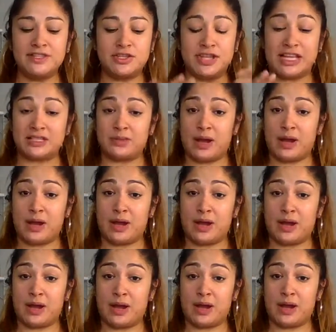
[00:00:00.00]
So that's why I went
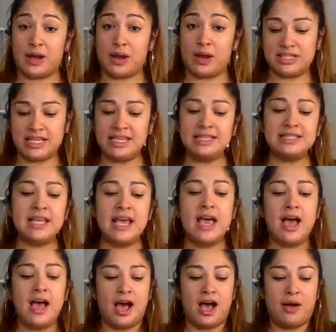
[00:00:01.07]
ahead and used these.